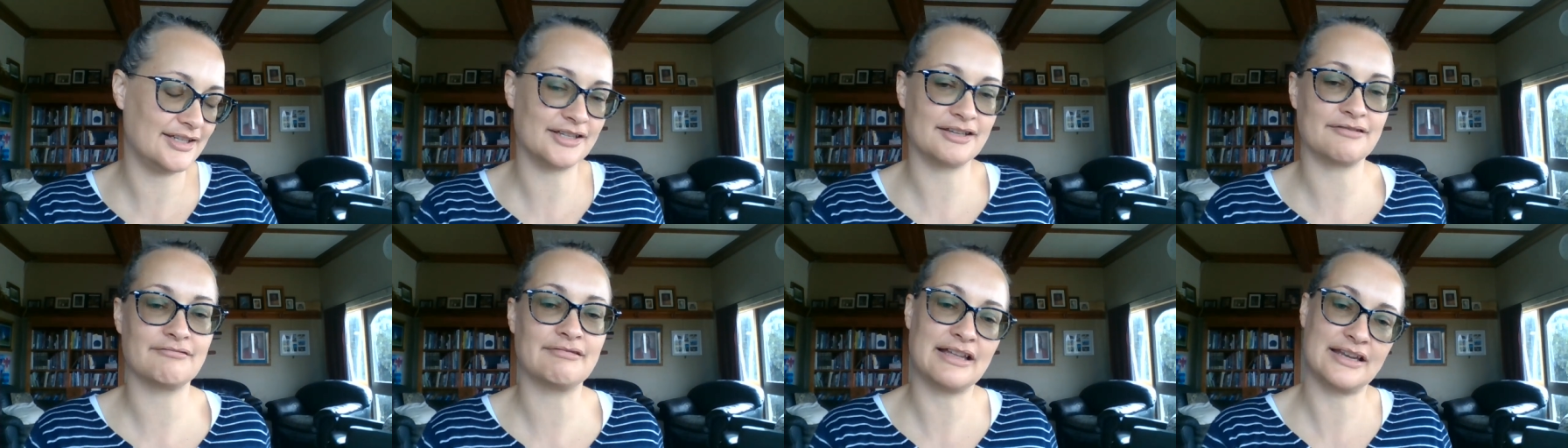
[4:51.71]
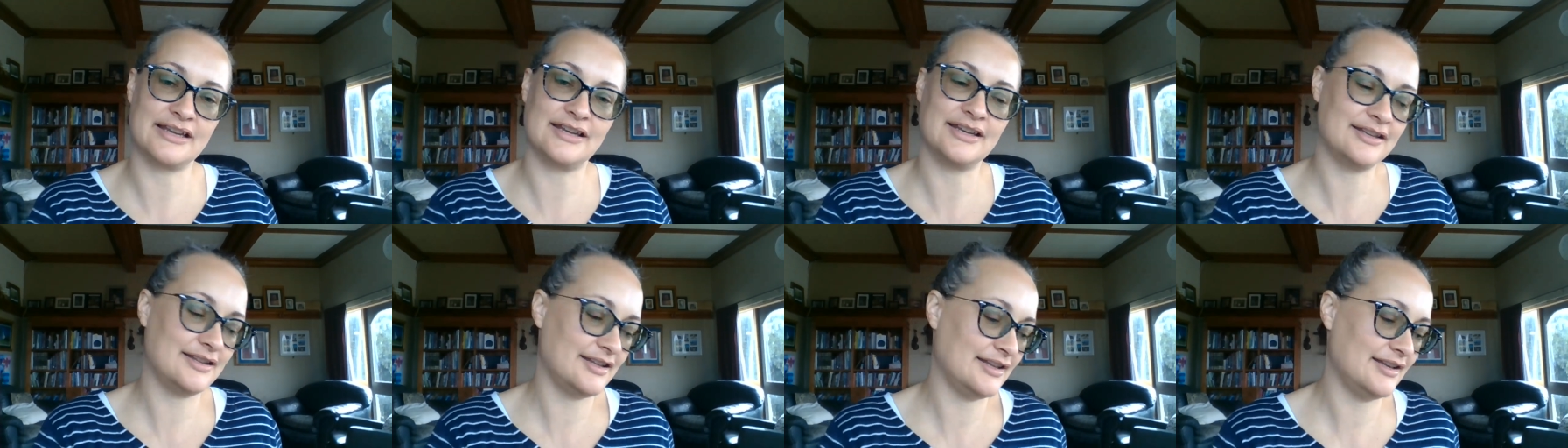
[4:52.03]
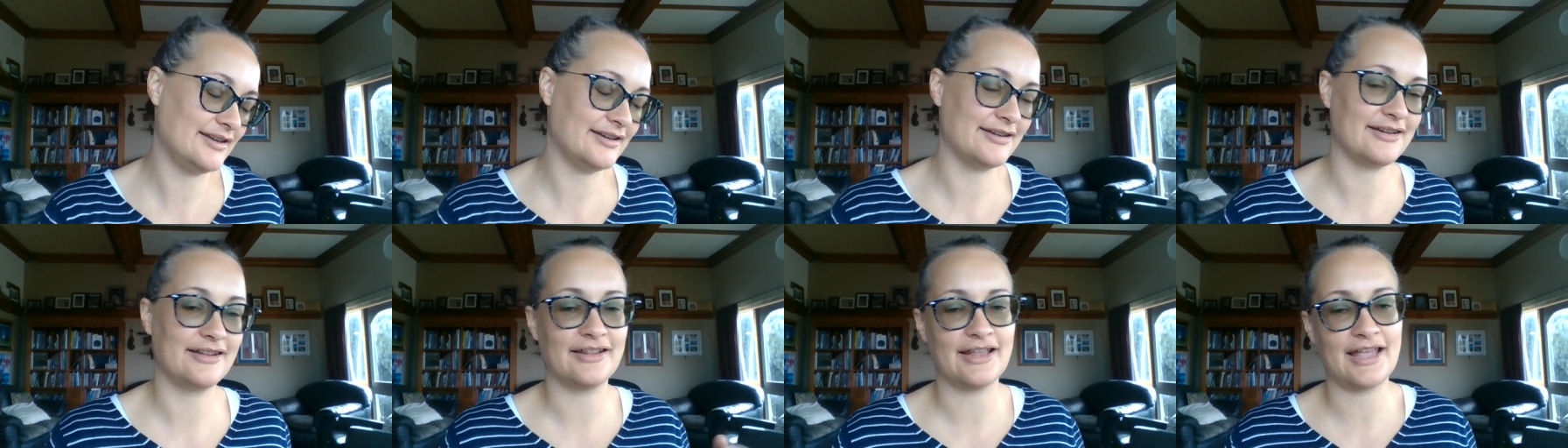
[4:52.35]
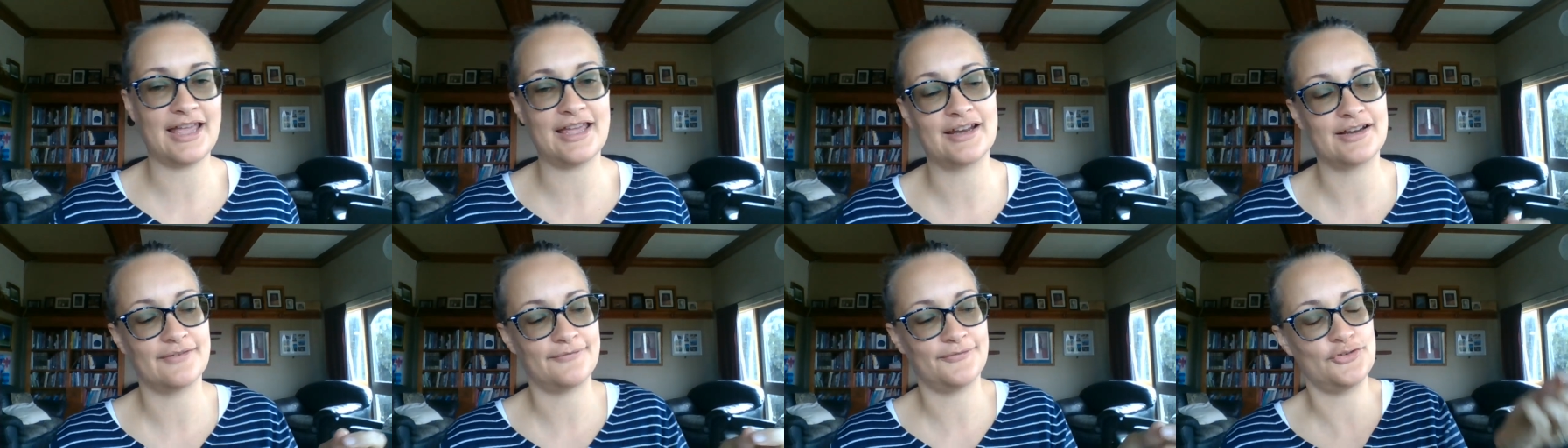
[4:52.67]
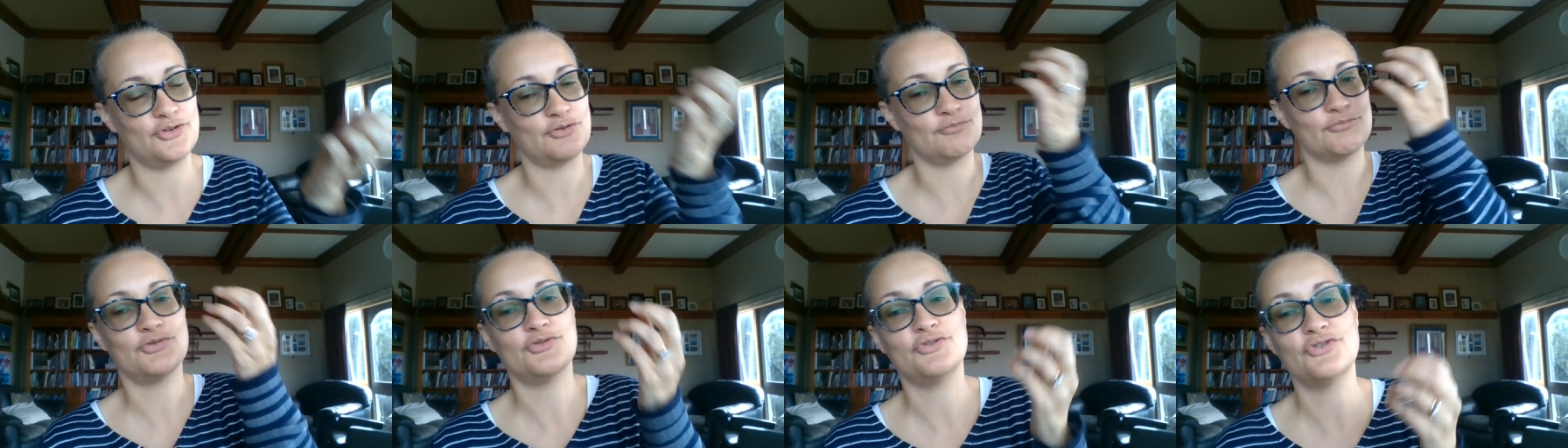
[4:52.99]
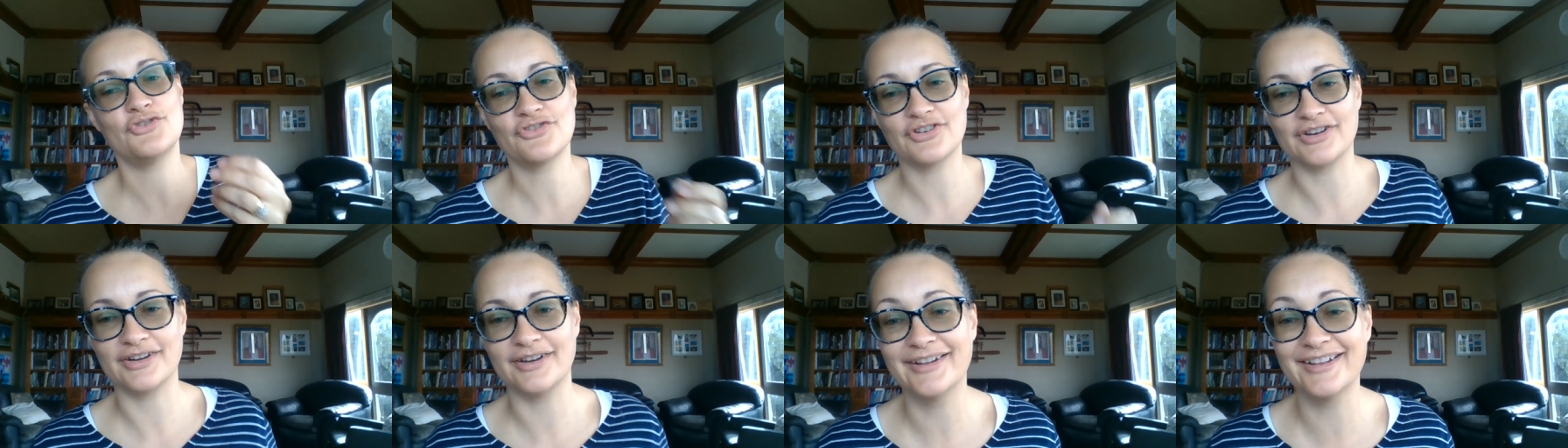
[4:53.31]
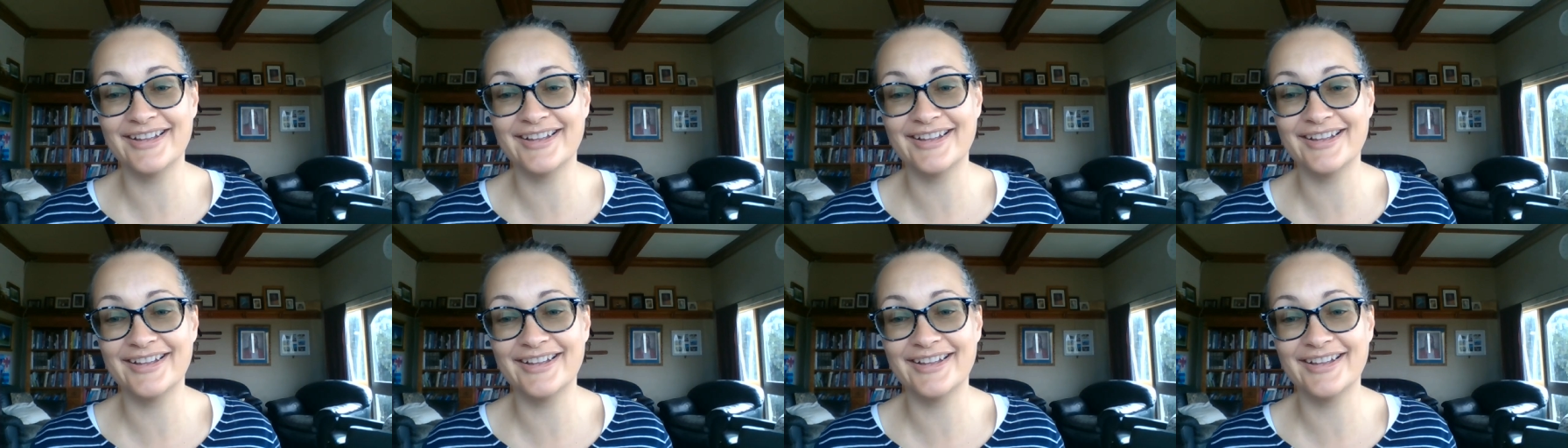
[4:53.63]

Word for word: decorated them and I had a few more and